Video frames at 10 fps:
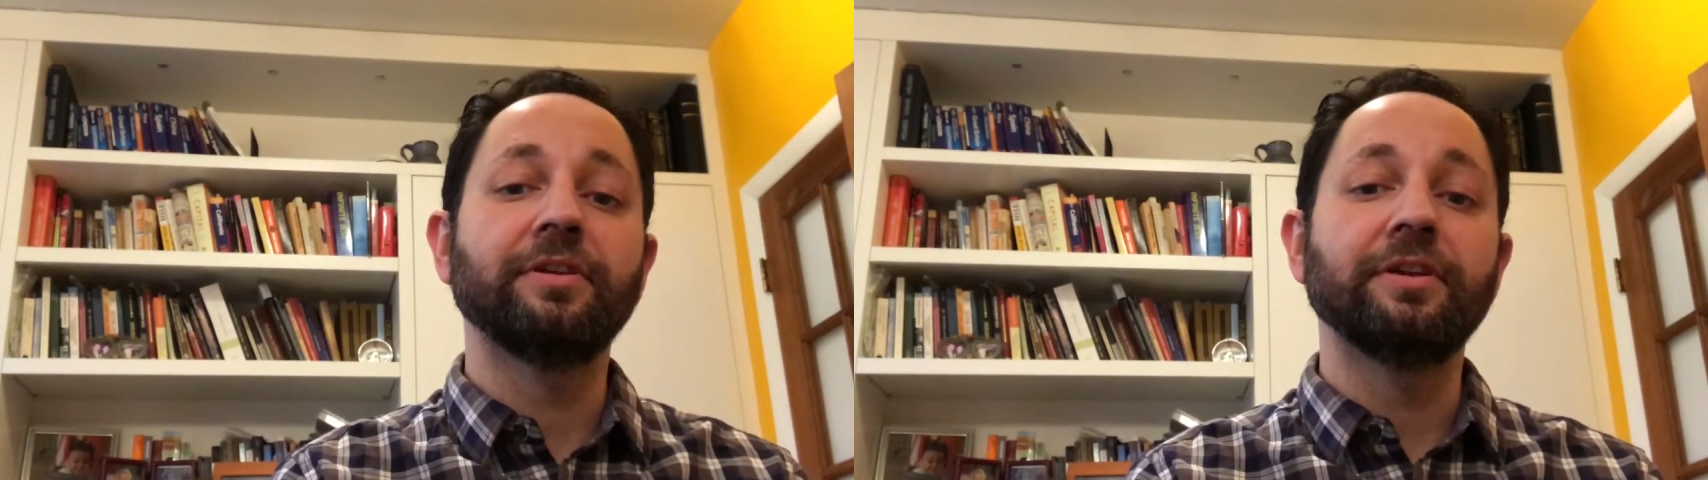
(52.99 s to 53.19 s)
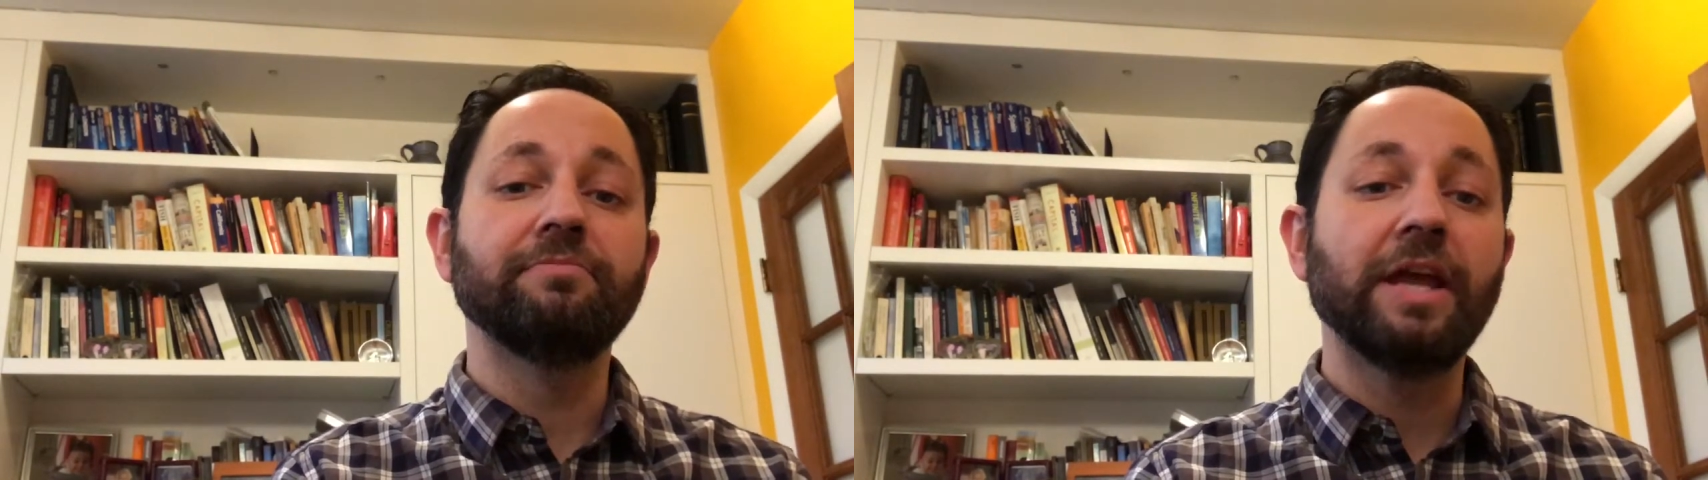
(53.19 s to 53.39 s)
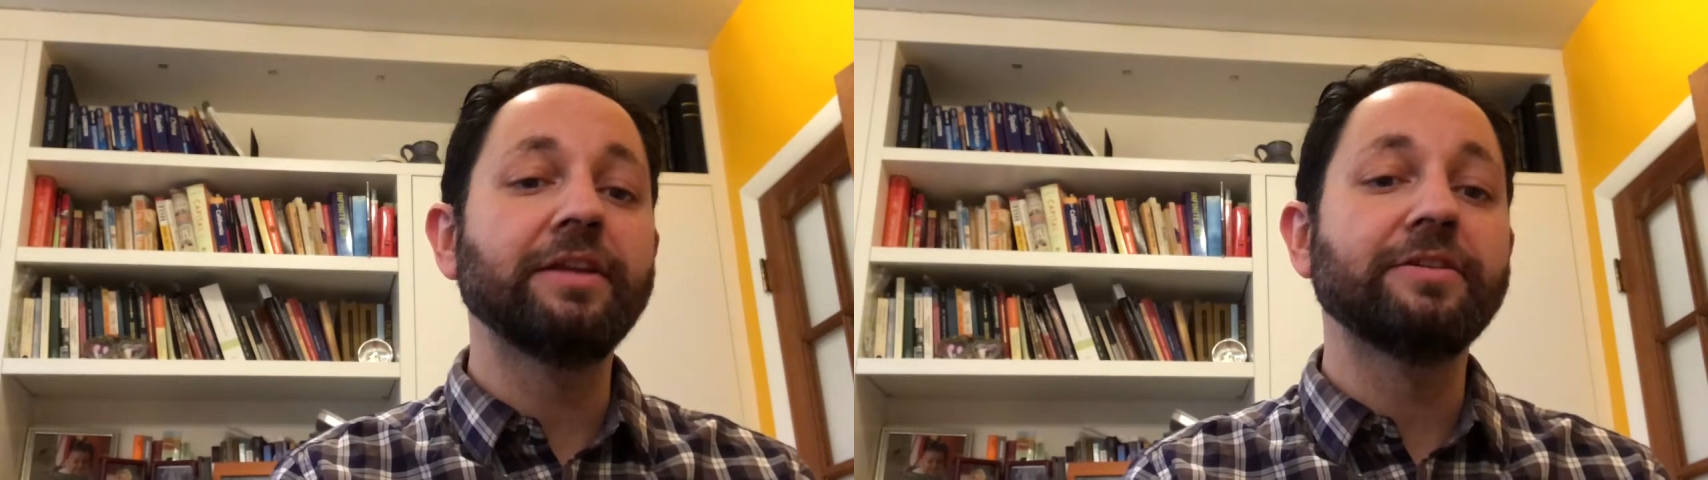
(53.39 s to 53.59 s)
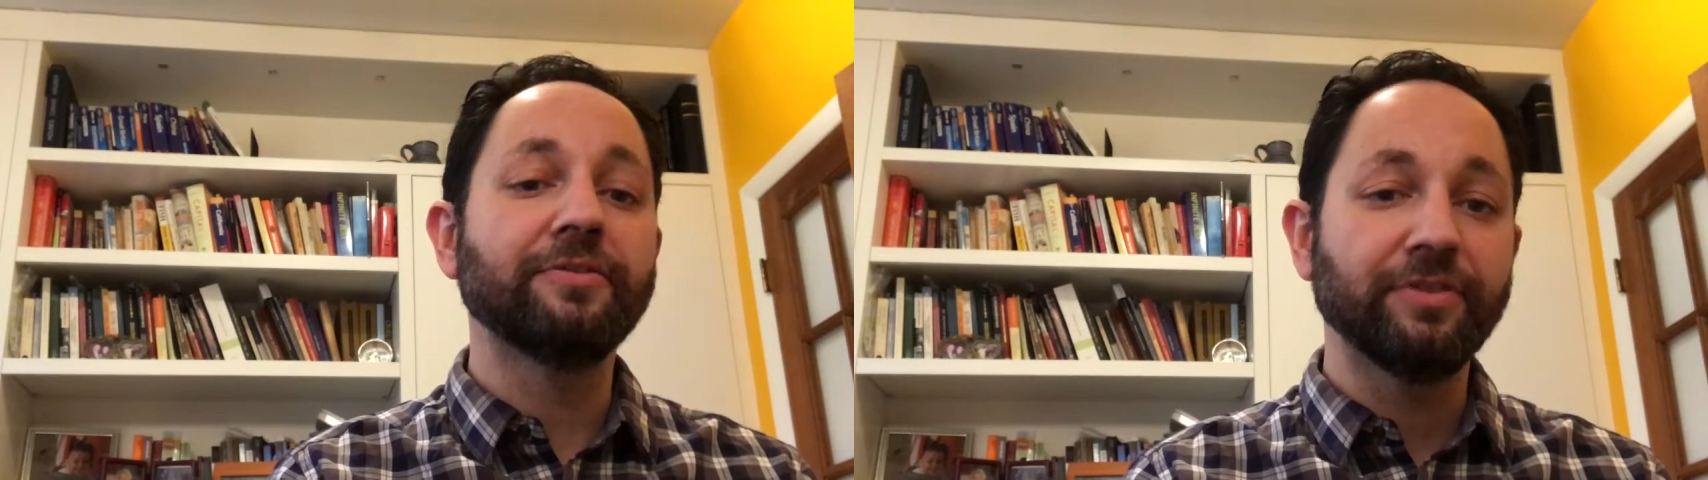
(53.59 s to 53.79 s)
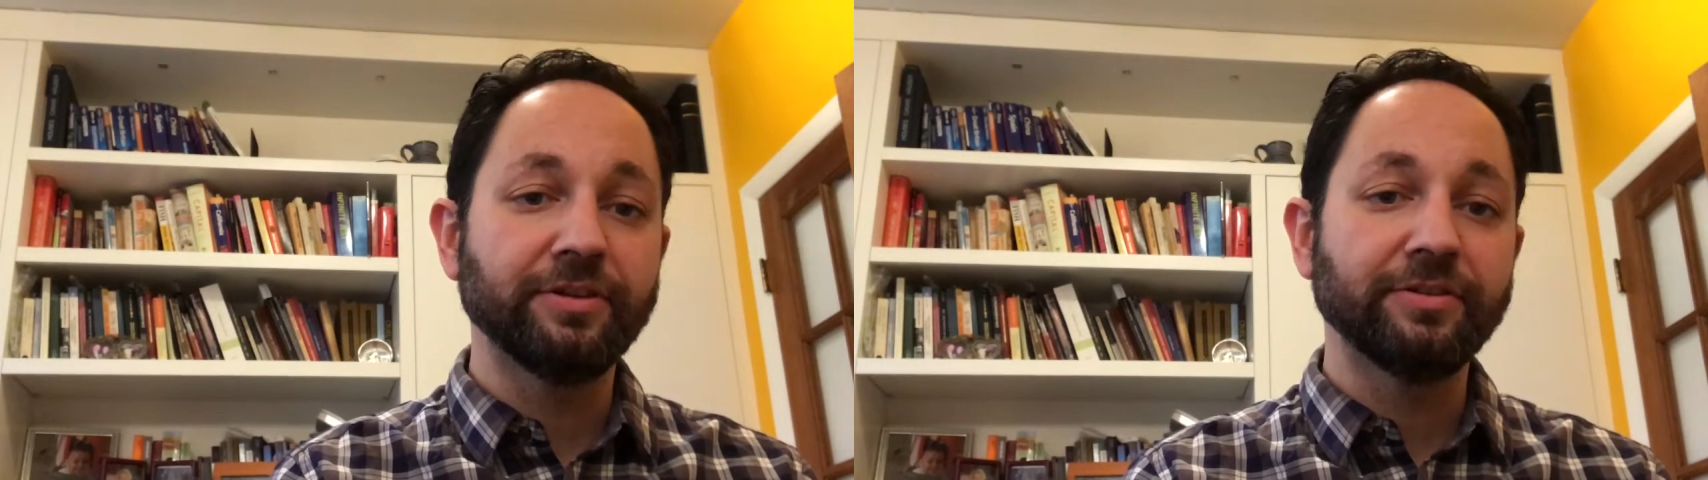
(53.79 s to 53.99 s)
in many
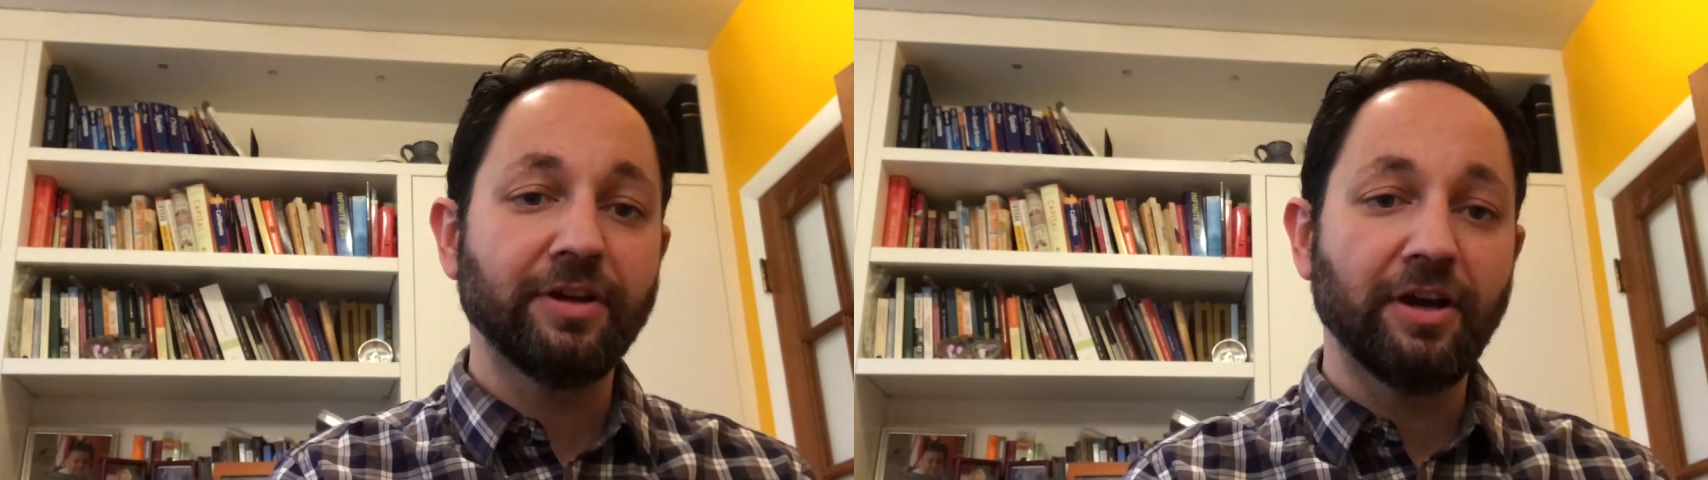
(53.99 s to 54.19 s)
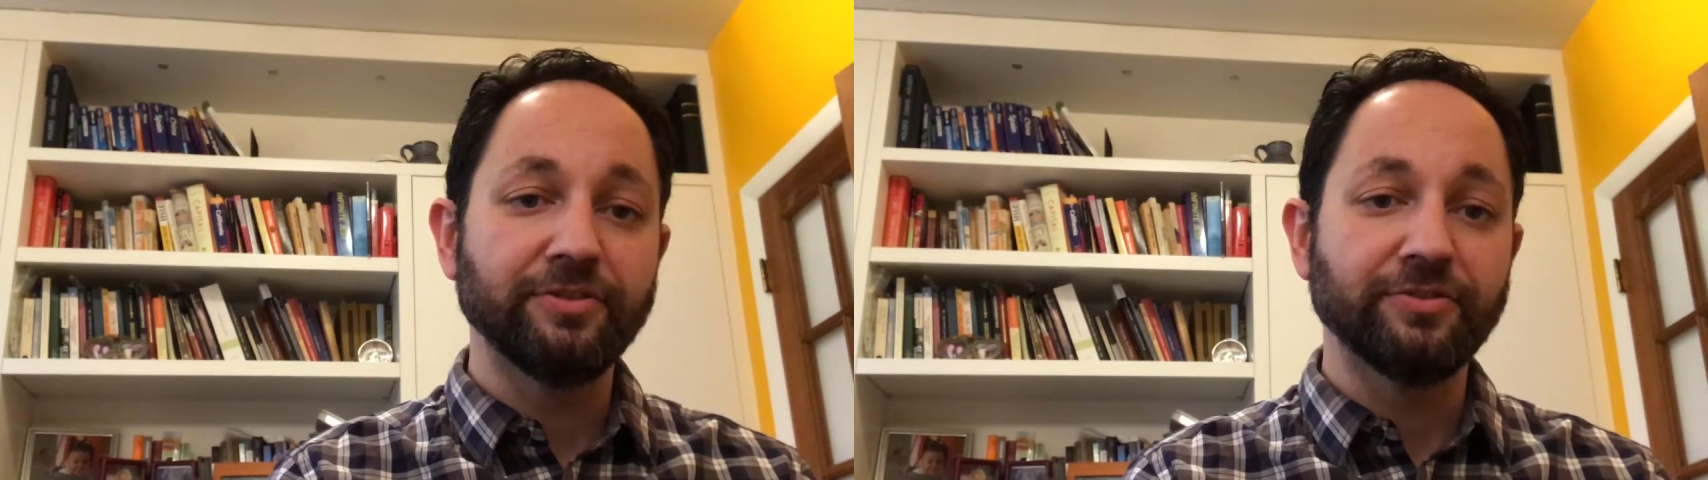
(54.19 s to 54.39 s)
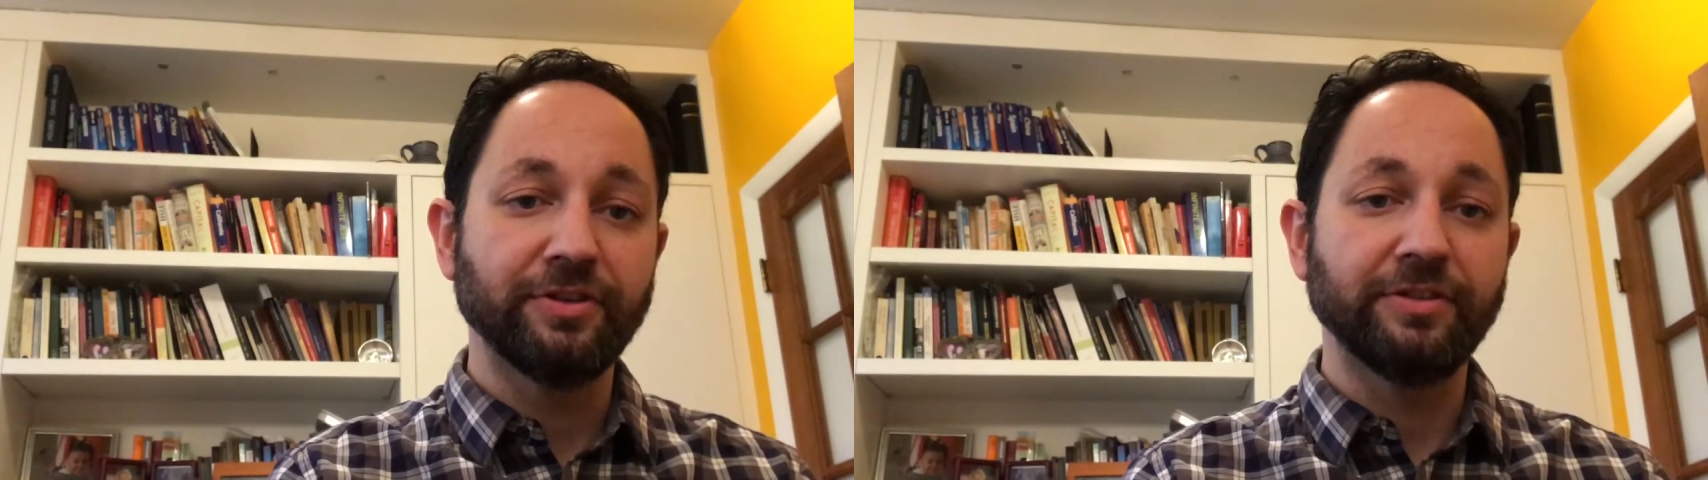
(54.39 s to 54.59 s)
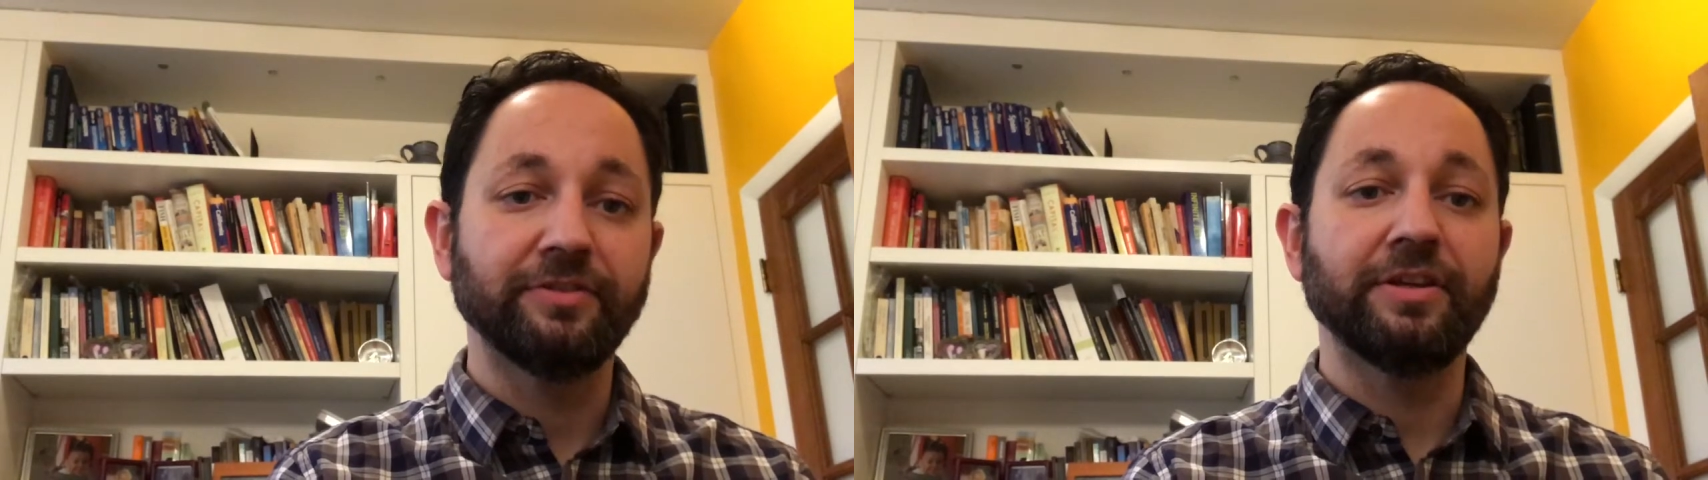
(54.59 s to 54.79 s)
different countries